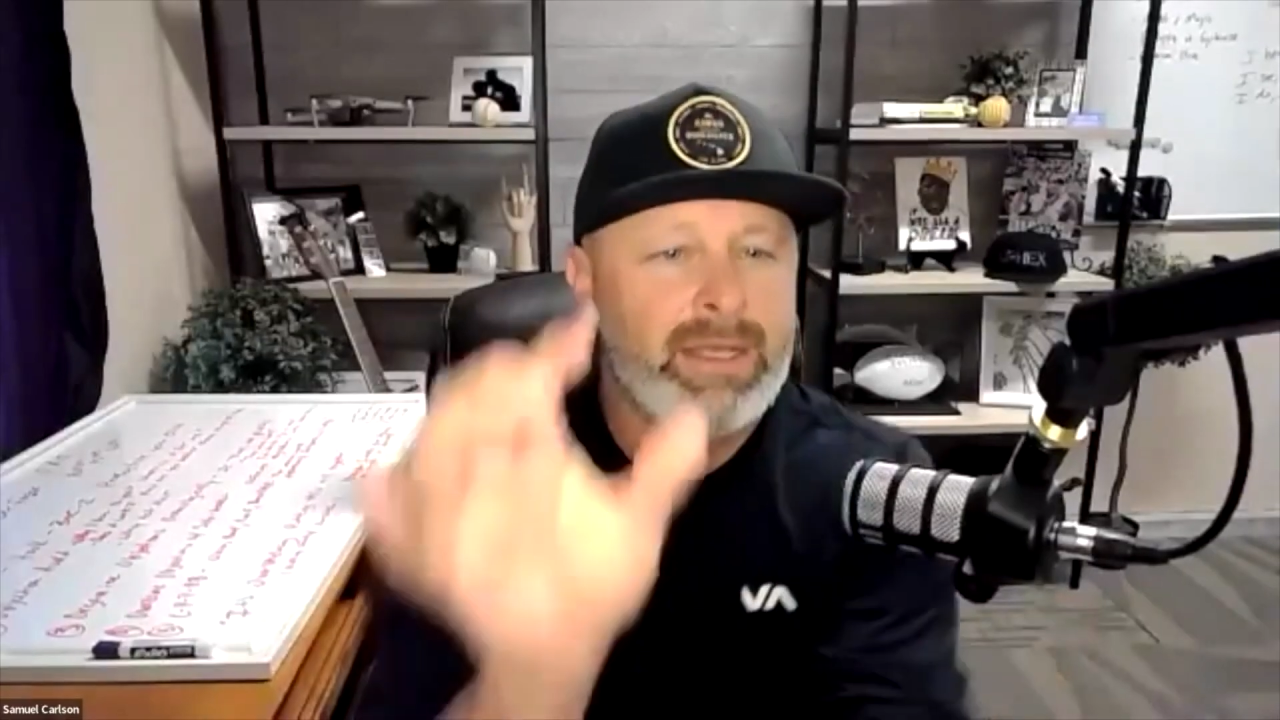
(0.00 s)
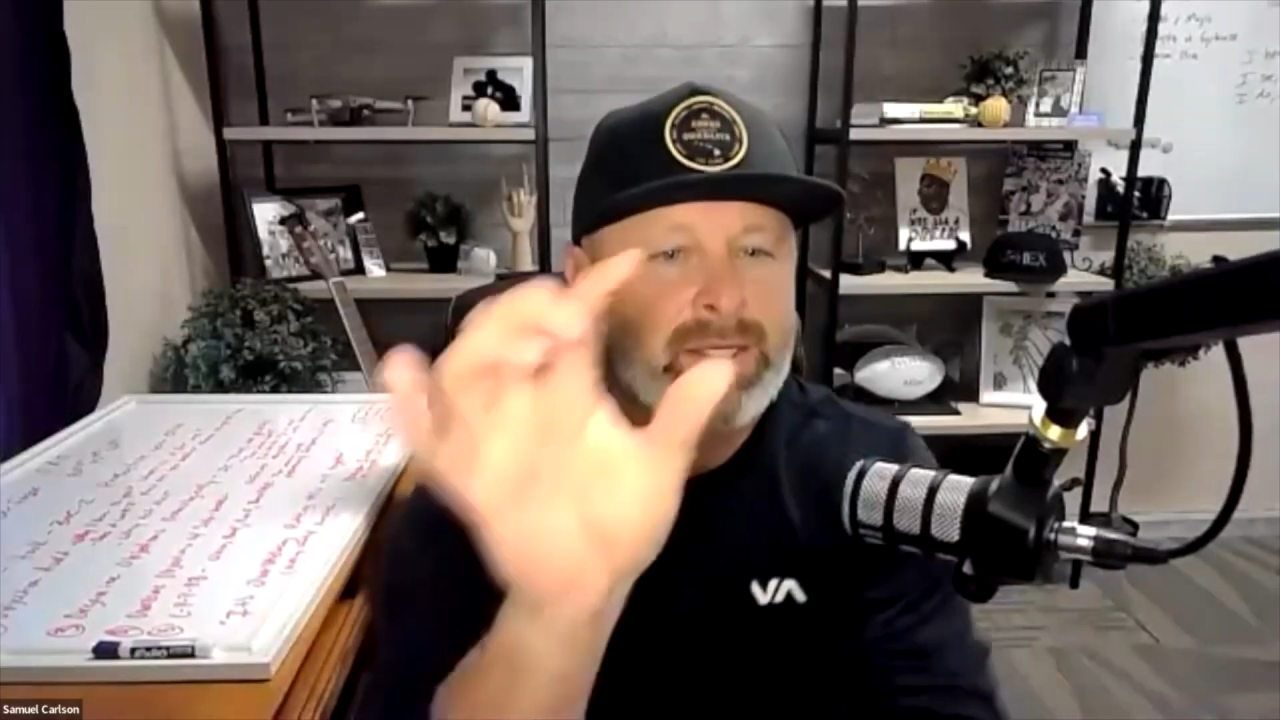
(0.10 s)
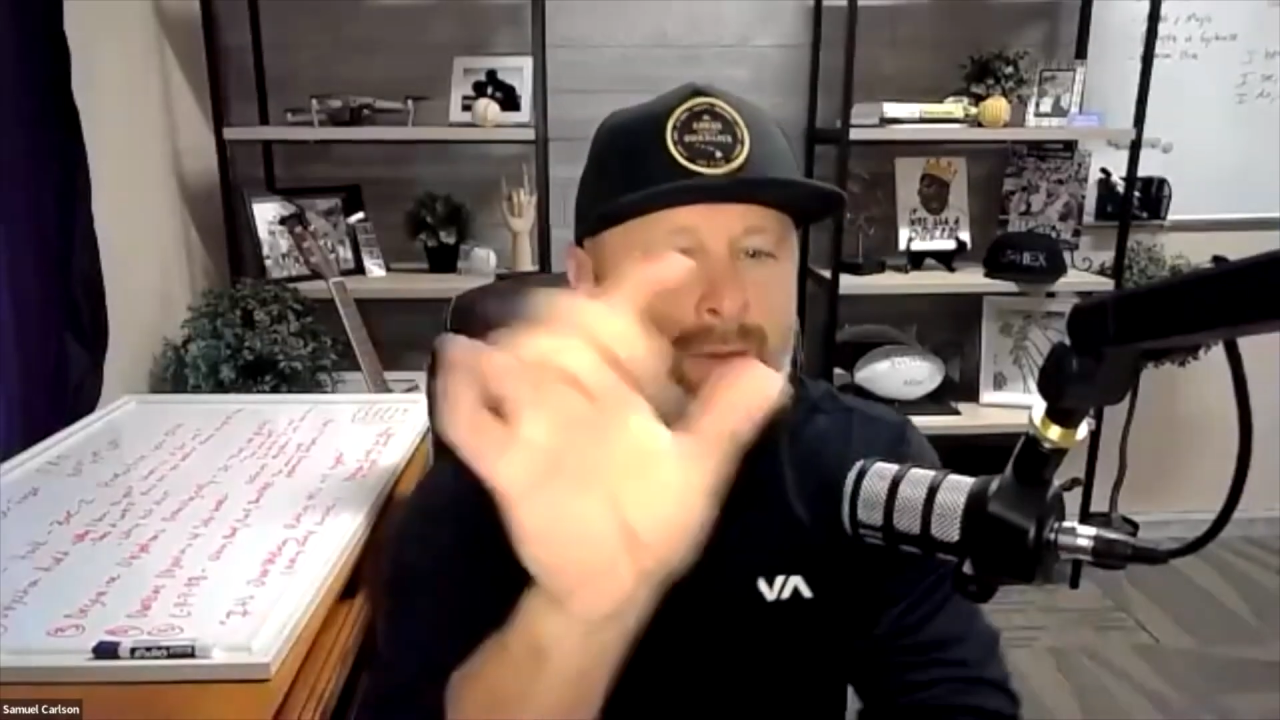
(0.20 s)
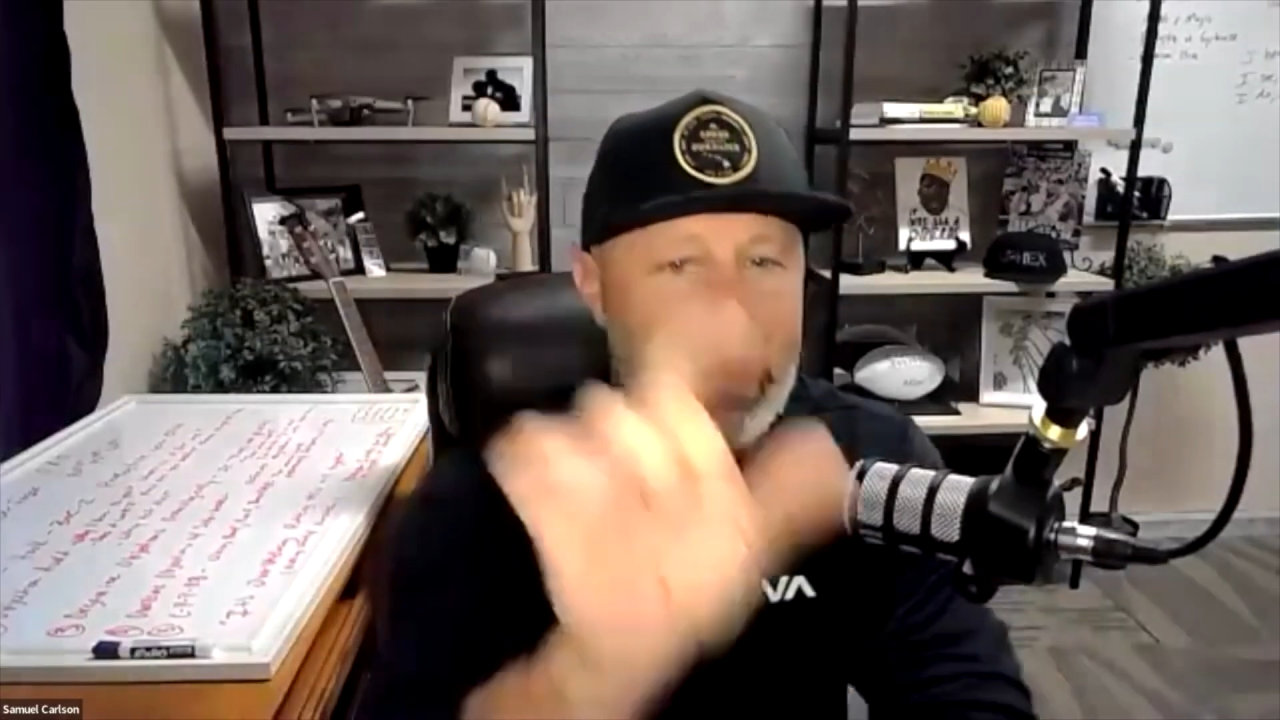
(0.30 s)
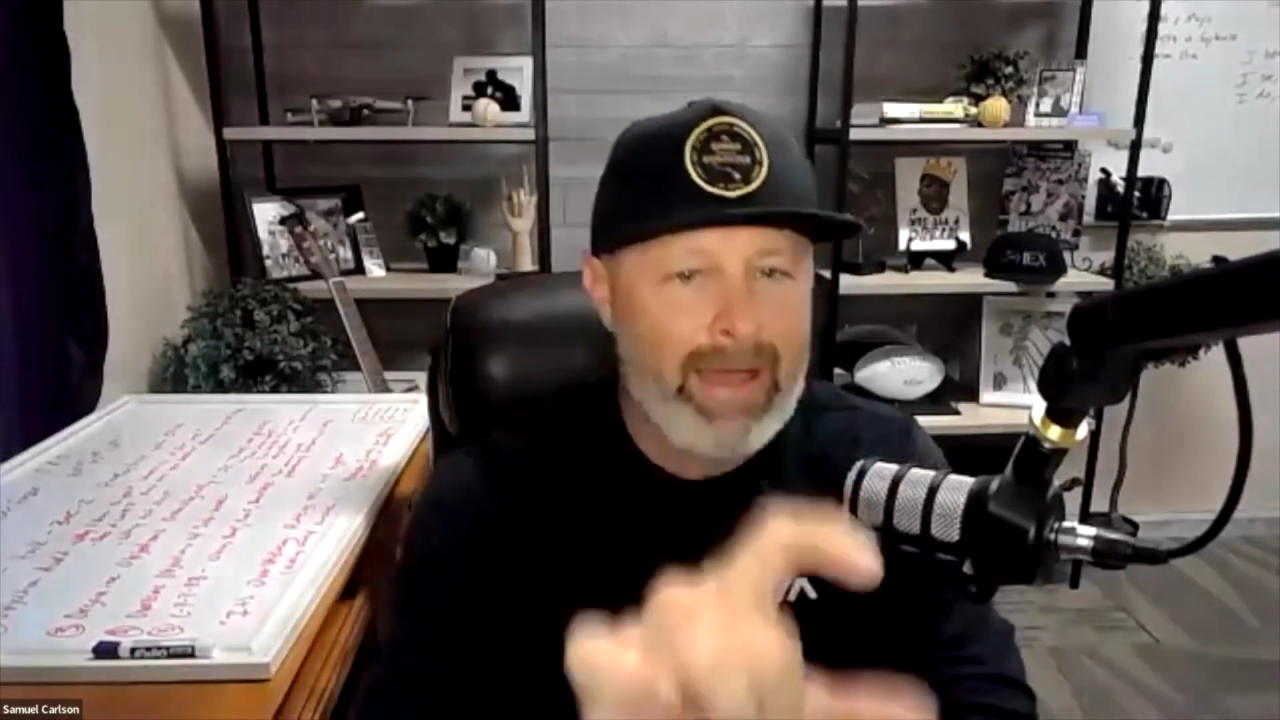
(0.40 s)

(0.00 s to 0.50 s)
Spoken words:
So